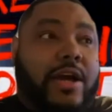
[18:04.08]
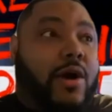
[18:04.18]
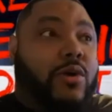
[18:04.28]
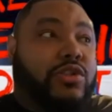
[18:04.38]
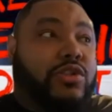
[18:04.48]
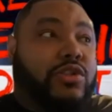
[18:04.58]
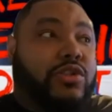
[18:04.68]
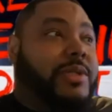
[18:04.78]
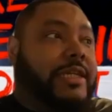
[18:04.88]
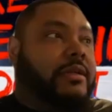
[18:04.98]
it
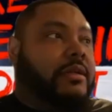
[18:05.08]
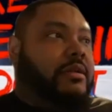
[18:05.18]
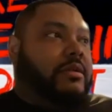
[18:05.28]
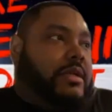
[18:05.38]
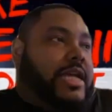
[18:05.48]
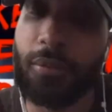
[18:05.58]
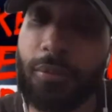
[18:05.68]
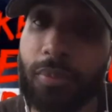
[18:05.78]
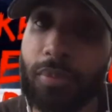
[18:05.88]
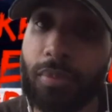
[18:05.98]
ultimately no it's
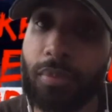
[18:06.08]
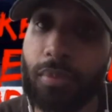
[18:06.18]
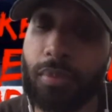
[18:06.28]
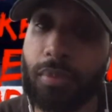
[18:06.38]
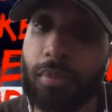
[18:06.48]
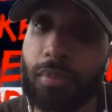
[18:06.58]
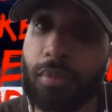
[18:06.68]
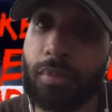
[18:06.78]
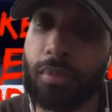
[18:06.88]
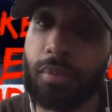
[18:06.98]
not being utilized properly